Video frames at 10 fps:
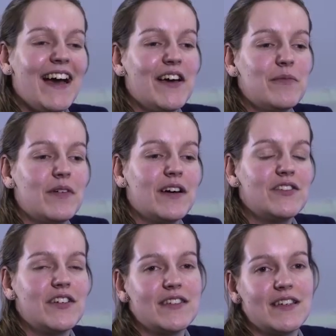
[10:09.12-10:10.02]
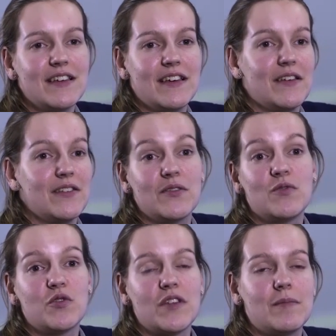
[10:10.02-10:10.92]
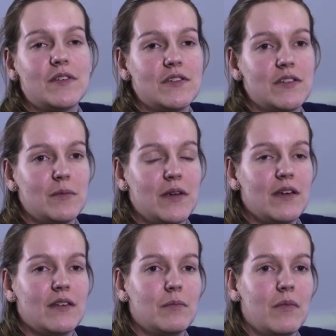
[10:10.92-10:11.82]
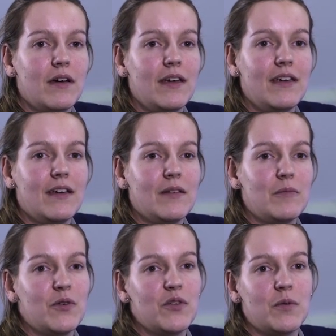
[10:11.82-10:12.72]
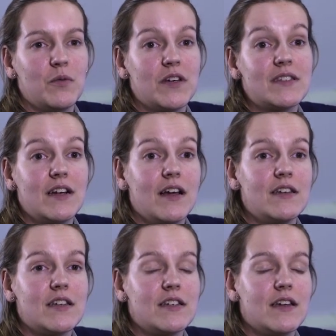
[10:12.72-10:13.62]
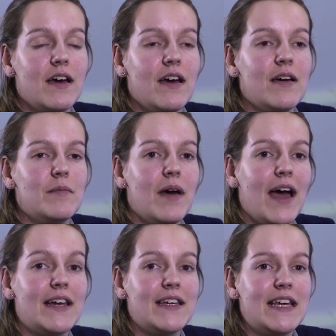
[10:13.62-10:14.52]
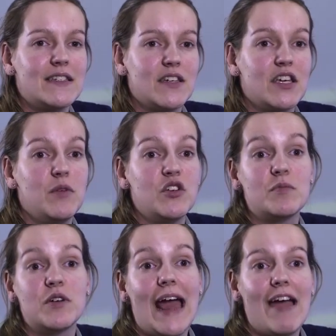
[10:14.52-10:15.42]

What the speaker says: I chose sort of Northamptonshire because my husband works in London, and it's a commutable